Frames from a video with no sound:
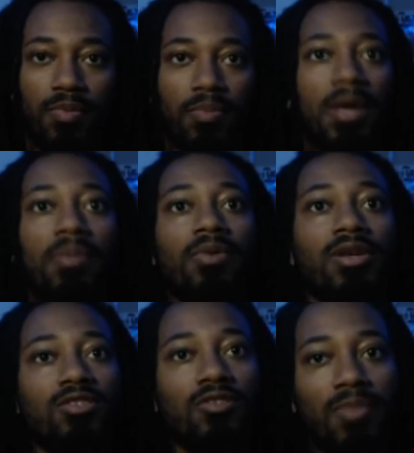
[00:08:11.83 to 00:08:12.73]
people
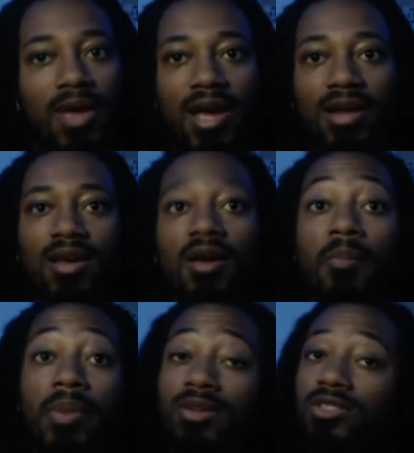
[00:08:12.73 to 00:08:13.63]
that you've met,
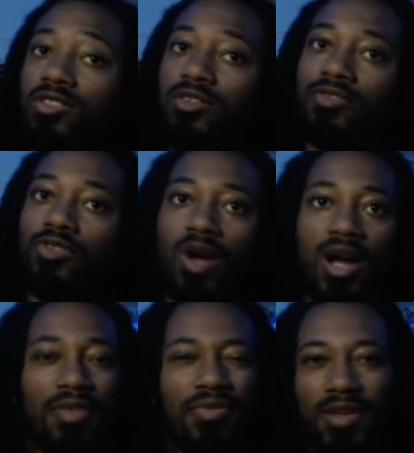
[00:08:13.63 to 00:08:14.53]
beers that you've
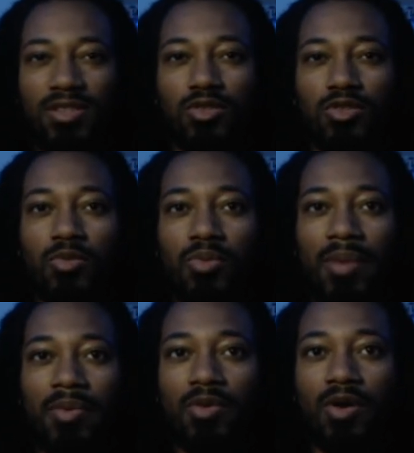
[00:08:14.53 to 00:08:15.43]
tried, things that you
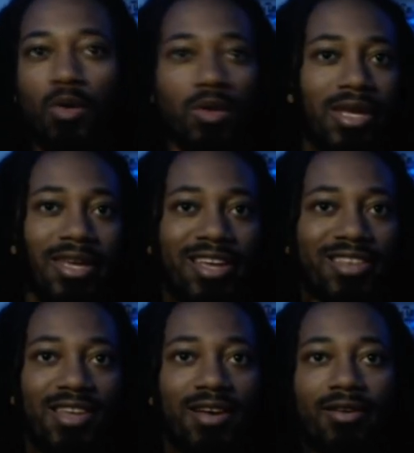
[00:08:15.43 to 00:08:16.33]
probably would only
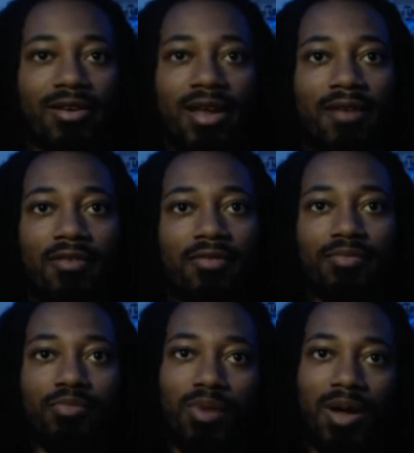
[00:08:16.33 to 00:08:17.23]
get there and never
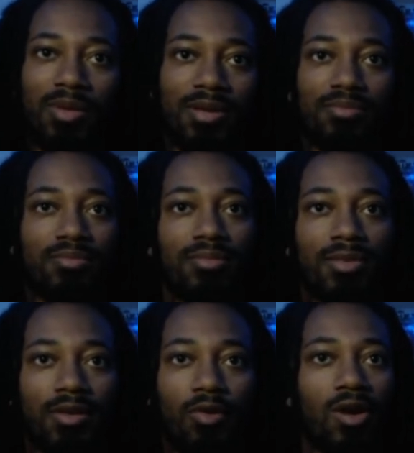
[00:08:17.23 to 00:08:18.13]
probably
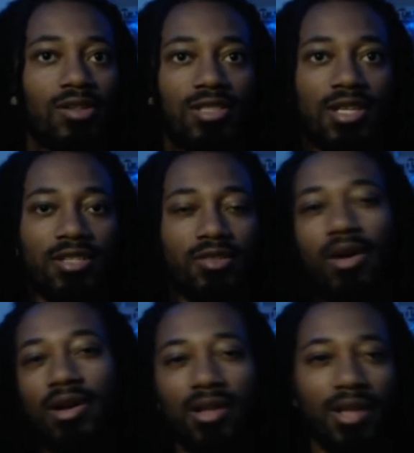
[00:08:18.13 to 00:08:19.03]
cross seas.
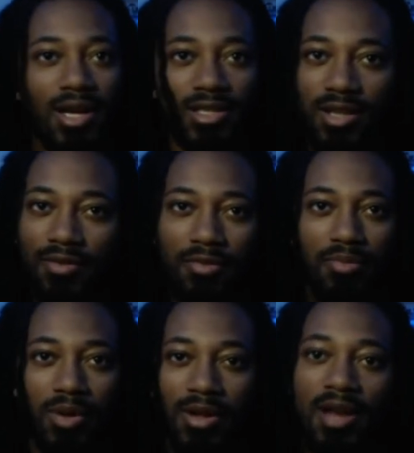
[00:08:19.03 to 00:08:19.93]
We're in it. A lot of stuff are
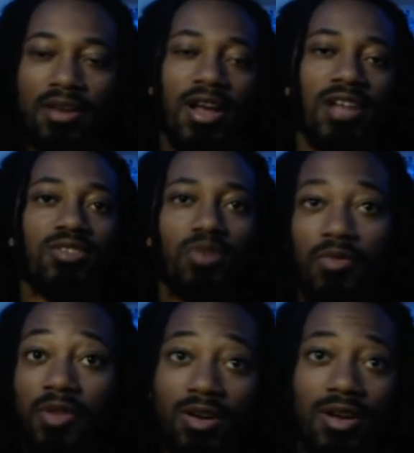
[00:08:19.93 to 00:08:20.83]
pretty
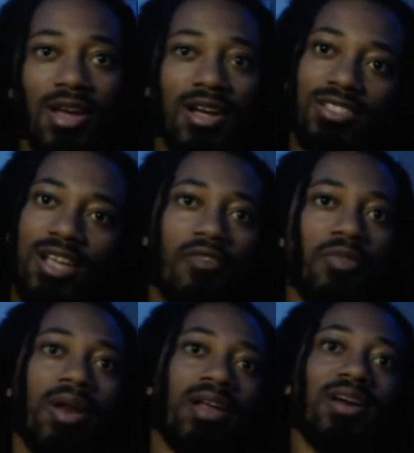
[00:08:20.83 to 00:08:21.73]
international over there because
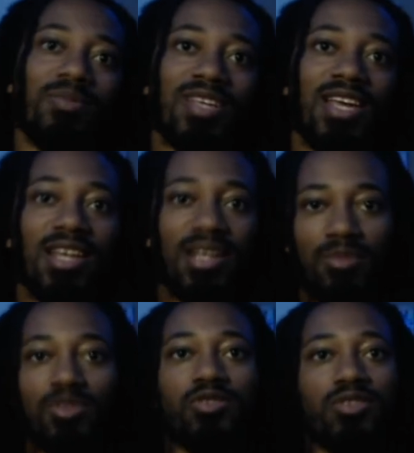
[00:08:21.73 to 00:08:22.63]
everybody comes in
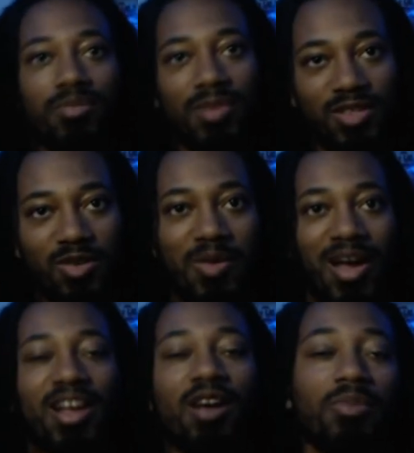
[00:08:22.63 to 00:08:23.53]
and I'm sure some things go
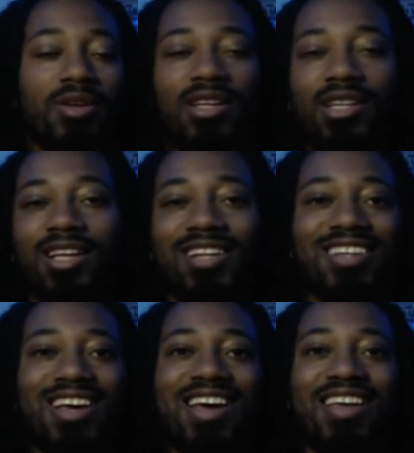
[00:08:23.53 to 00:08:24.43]
back out. But nonetheless,
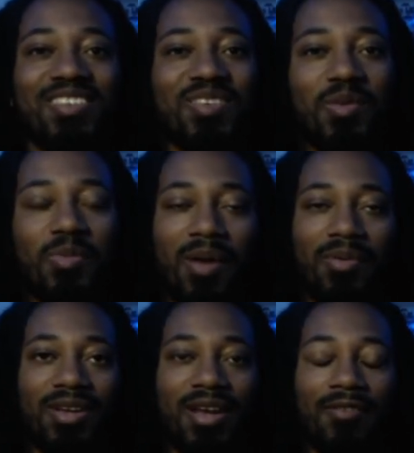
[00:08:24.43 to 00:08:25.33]
that you would
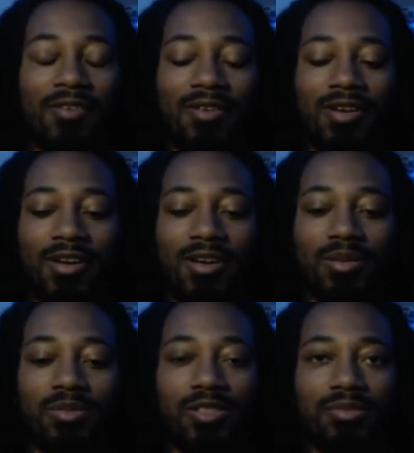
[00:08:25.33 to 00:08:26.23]
probably
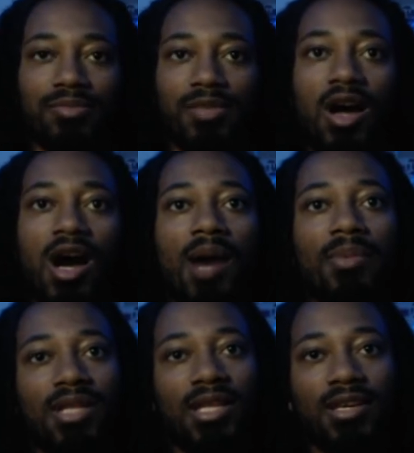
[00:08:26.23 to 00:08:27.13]
never just
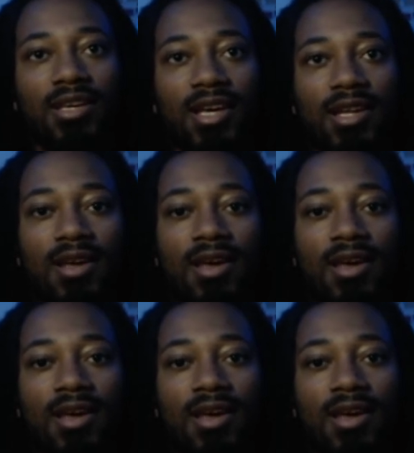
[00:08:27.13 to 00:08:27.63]
commonly get